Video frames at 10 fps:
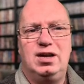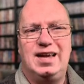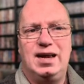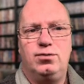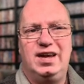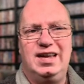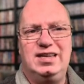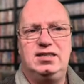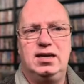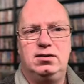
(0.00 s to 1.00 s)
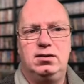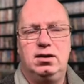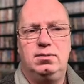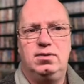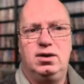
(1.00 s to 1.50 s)
kind of hints that,
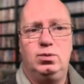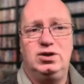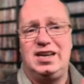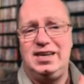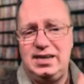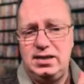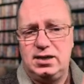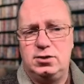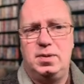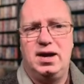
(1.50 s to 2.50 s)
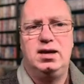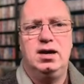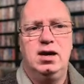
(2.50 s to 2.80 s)
um, uh, which I didn't expect,